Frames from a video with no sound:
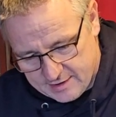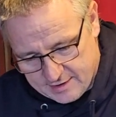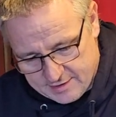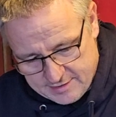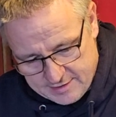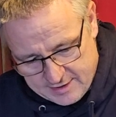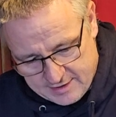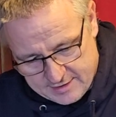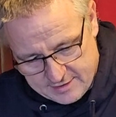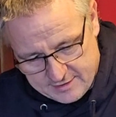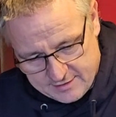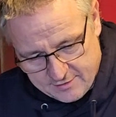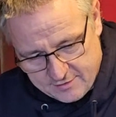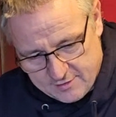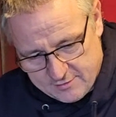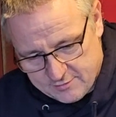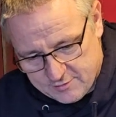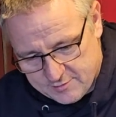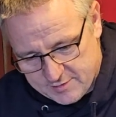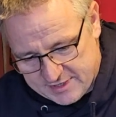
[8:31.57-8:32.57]
And then
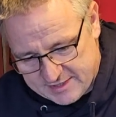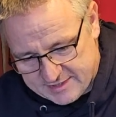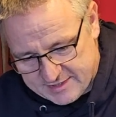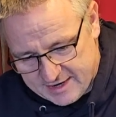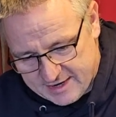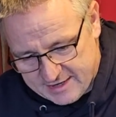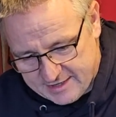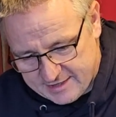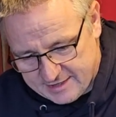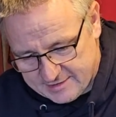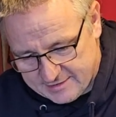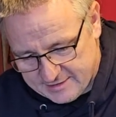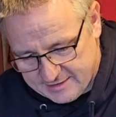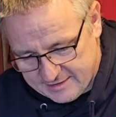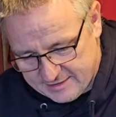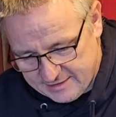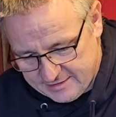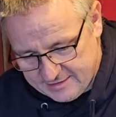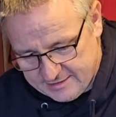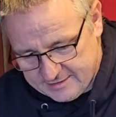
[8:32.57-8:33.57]
I will be taking
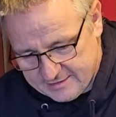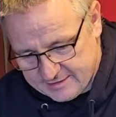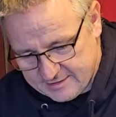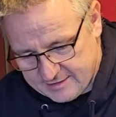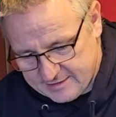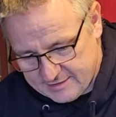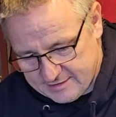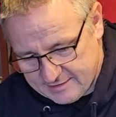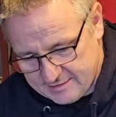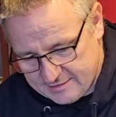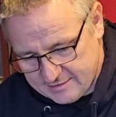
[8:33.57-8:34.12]
these